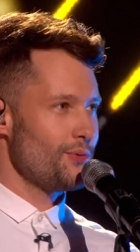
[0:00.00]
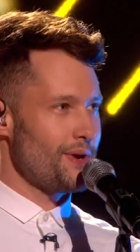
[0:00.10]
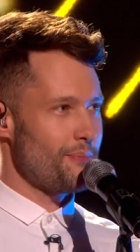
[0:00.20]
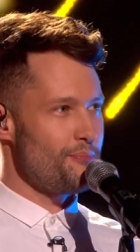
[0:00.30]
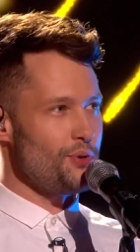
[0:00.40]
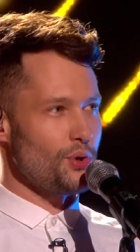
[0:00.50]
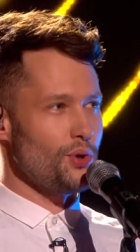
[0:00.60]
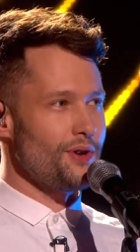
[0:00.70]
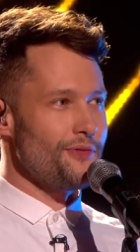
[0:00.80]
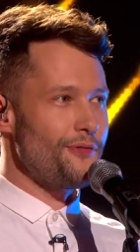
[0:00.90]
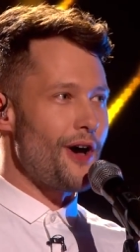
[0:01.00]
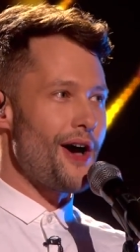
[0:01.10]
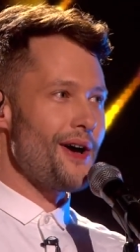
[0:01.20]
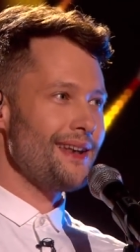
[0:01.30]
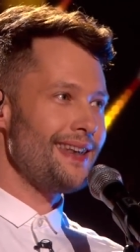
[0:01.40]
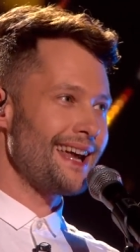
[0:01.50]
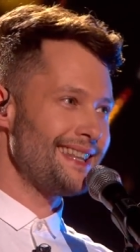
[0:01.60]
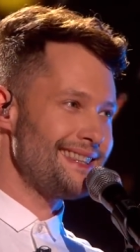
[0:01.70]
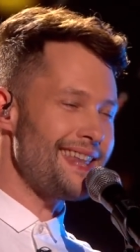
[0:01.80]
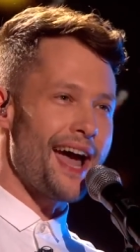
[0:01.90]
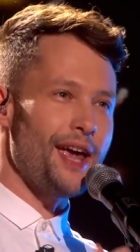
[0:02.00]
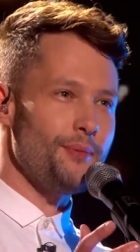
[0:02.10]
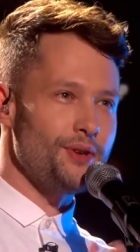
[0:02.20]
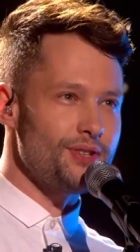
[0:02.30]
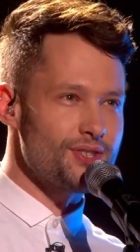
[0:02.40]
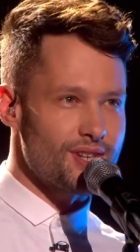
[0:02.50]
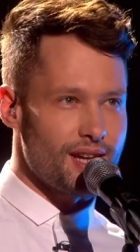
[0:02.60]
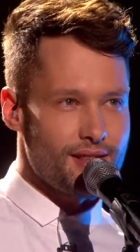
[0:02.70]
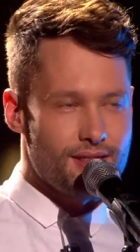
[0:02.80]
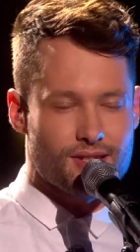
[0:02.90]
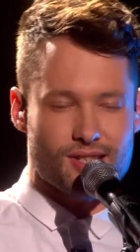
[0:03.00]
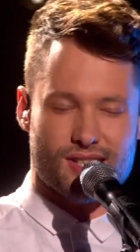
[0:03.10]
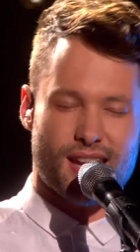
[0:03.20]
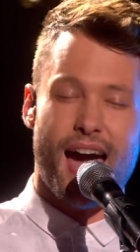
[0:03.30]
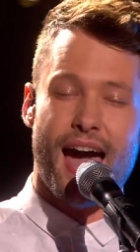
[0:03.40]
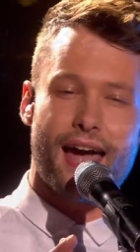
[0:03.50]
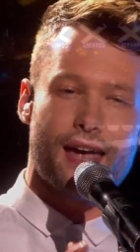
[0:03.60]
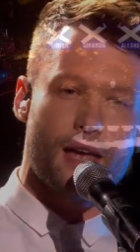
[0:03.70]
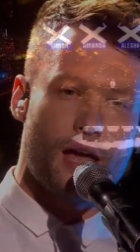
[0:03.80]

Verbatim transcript: we're beautiful like diamonds in the sky.